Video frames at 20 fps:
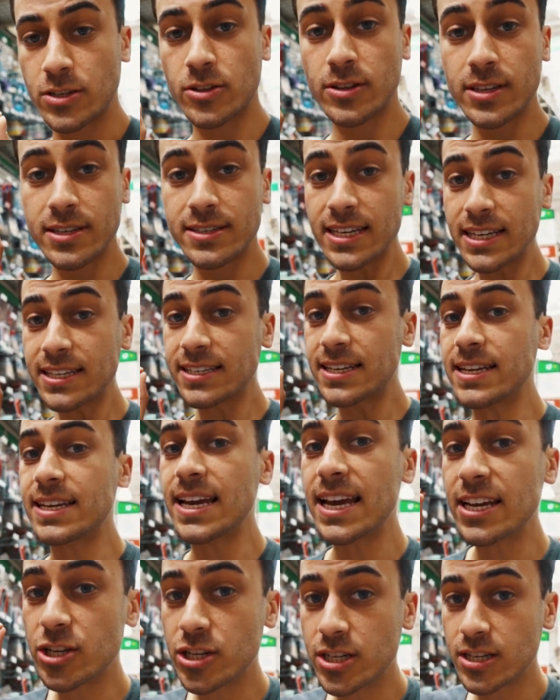so the sixteen
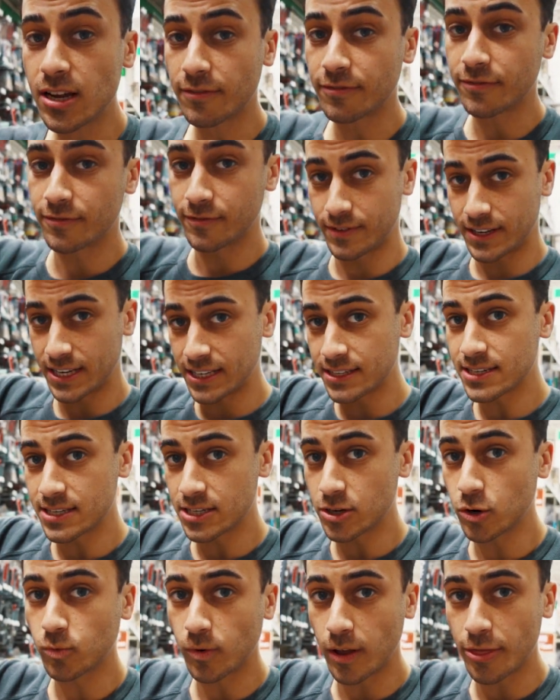gauge stuff can
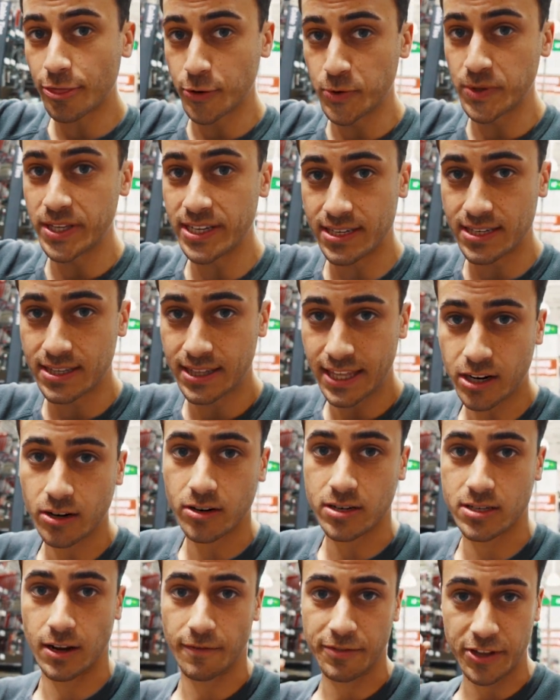still run through this thicker
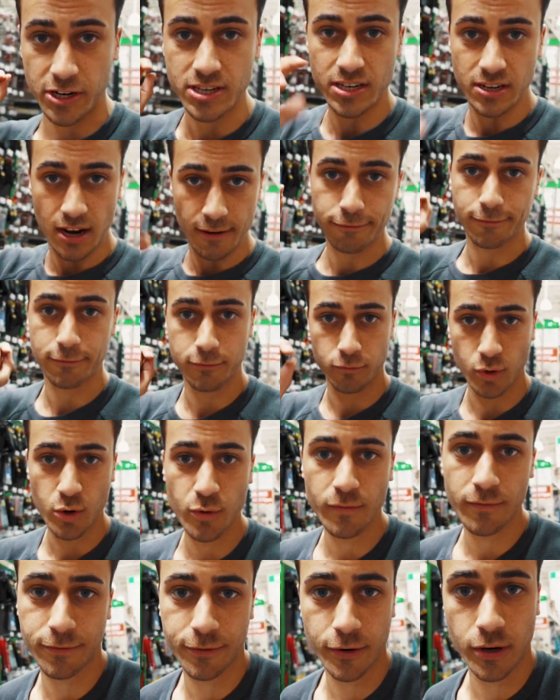stuff. There's enough
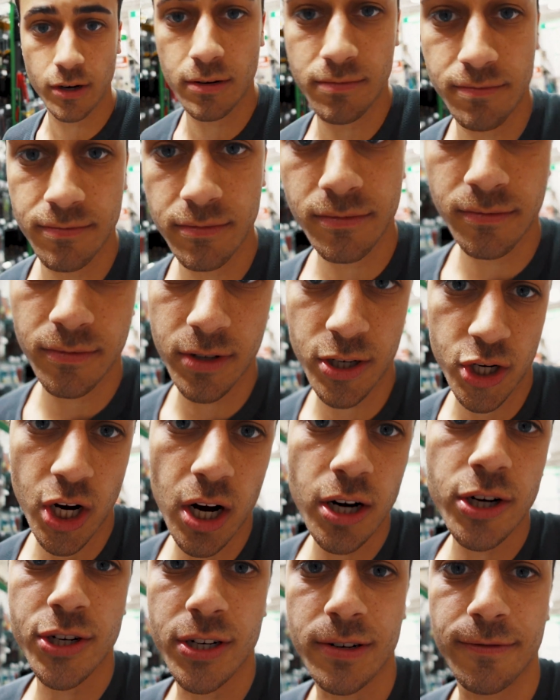room for the
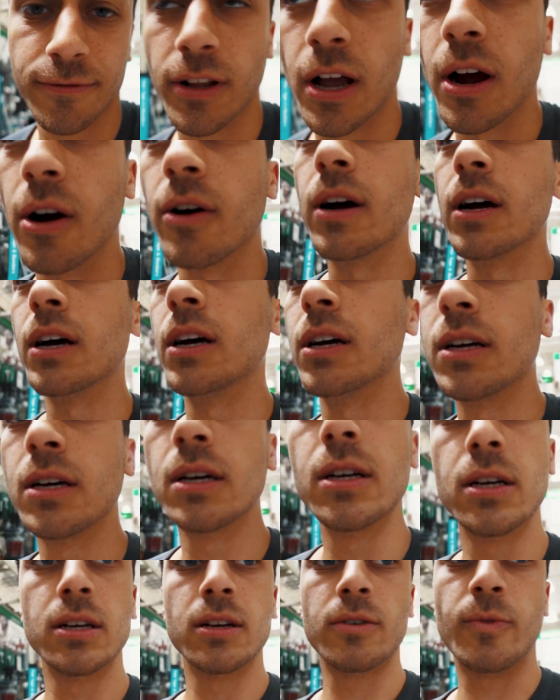charge to flow
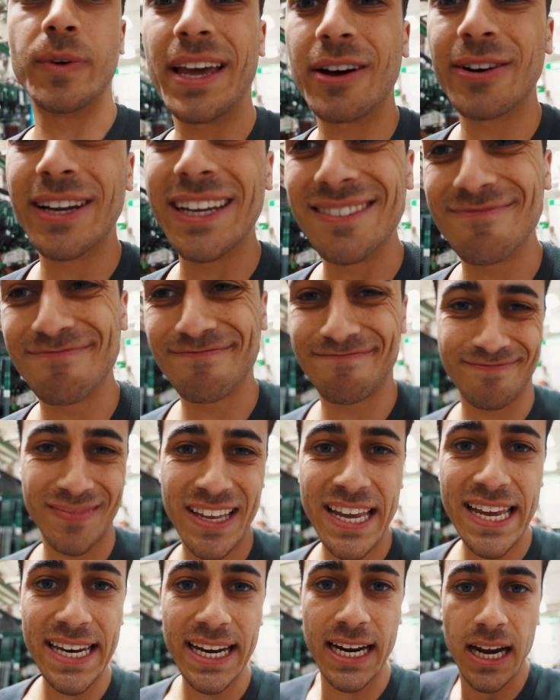without it
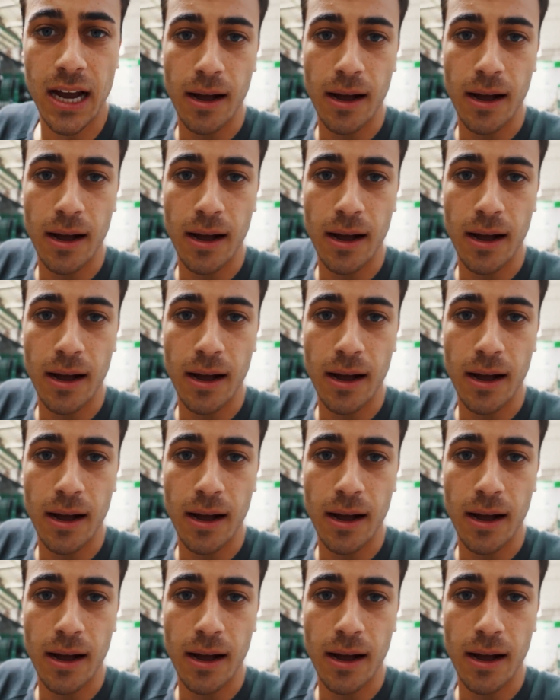heating